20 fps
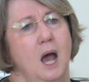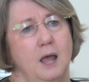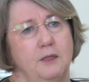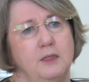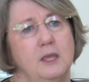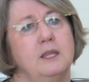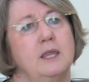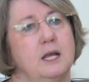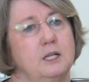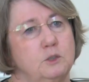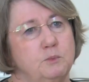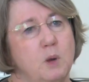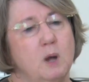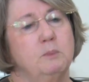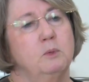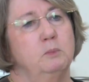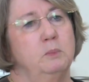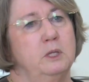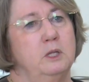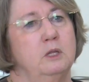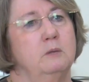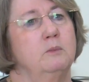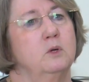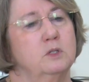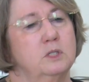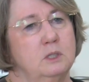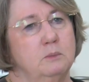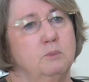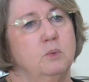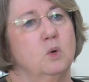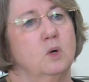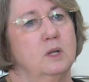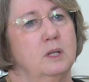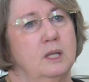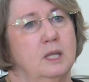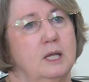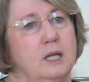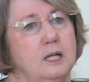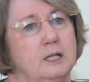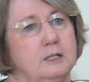I think that's probably the most
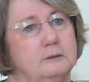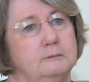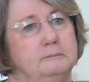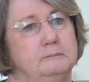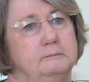important thing.